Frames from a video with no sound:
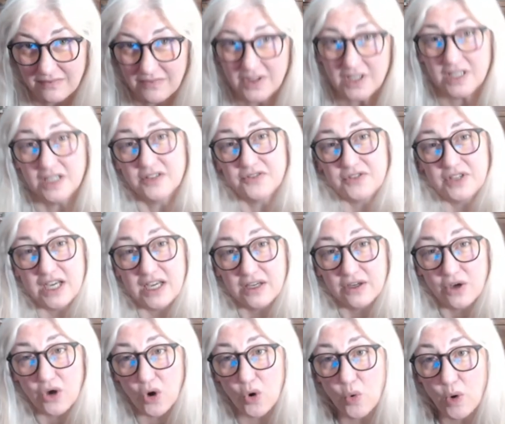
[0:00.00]
If not,
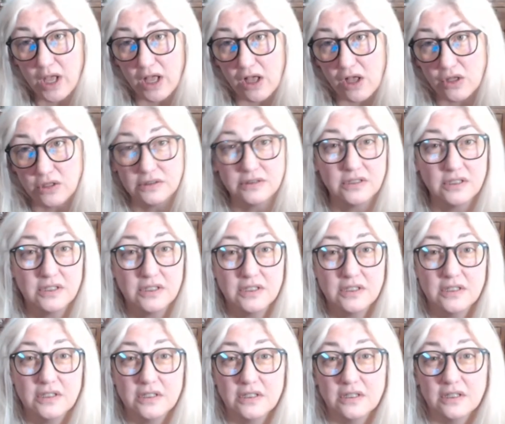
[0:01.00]
oh well.
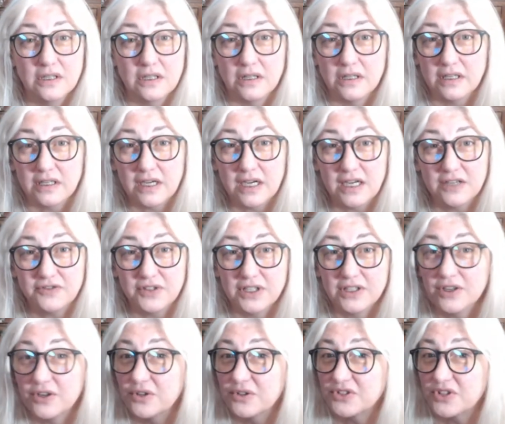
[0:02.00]
Click off and
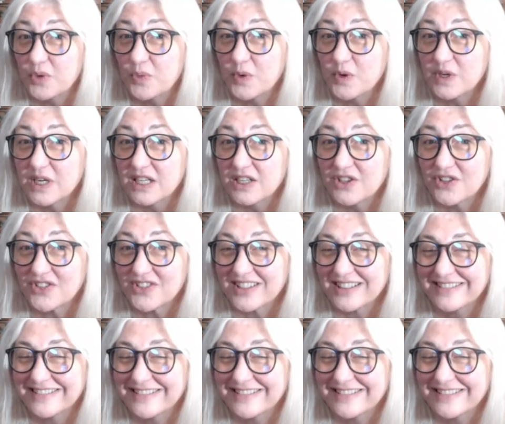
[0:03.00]
go somewhere else.